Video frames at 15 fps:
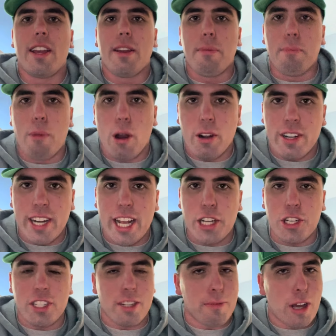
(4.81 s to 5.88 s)
Martin
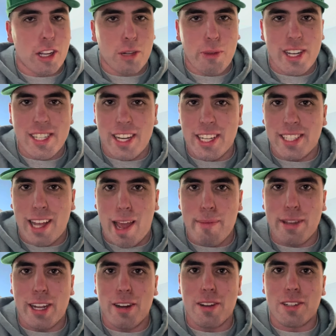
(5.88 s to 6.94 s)
Necas, I'm not going to waste any time
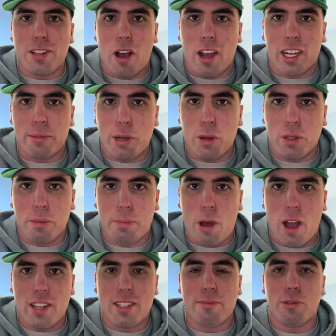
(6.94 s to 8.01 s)
here talking about the
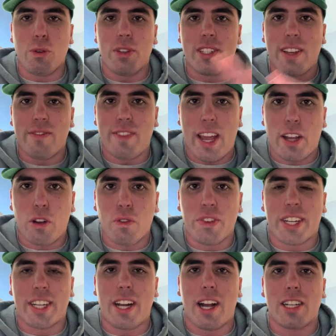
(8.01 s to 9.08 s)
Boston Bruins and Vancouver
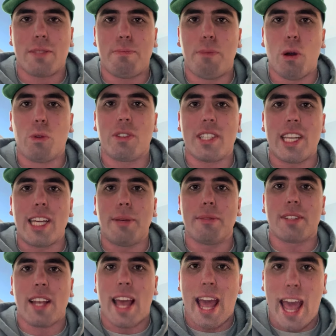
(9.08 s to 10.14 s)
Canucks. Both
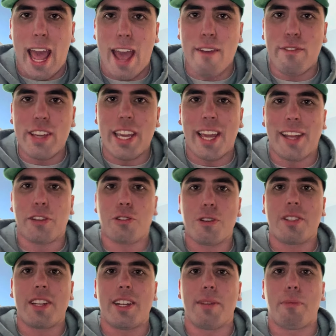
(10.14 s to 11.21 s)
teams, heavy
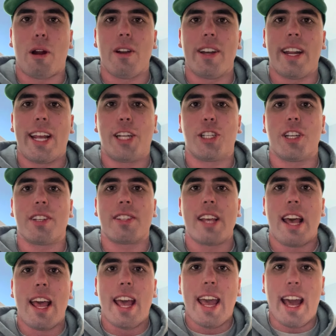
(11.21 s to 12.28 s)
interest in Martin Necas.
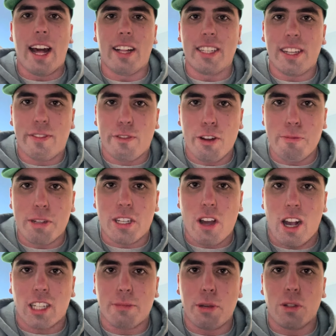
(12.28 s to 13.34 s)
Elliotte Friedman
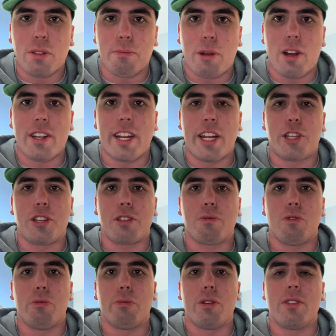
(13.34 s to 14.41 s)
talked about Martin Necas
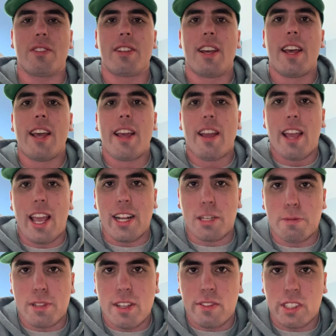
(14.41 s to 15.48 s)
rumors and
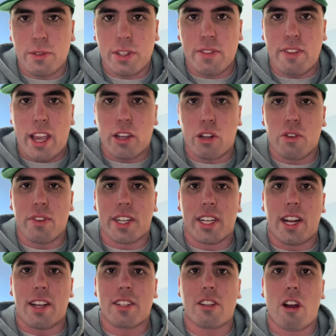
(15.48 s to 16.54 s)
specifically with the Vancouver
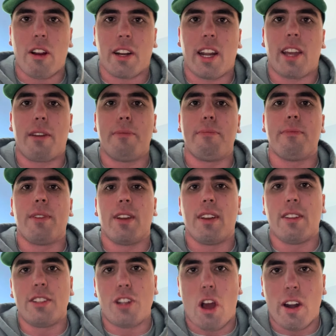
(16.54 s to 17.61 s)
Canucks targeting him.
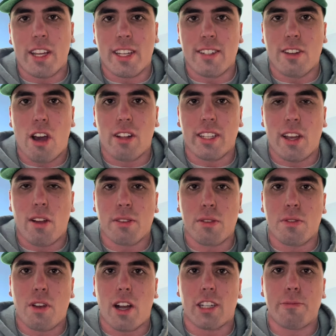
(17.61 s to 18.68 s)
Donnie and Dhali also
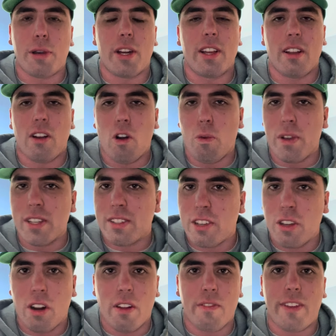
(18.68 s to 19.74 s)
talked about it. Always
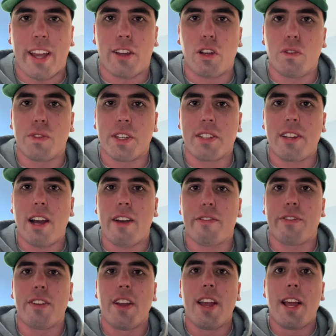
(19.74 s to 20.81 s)
good on Vancouver stuff.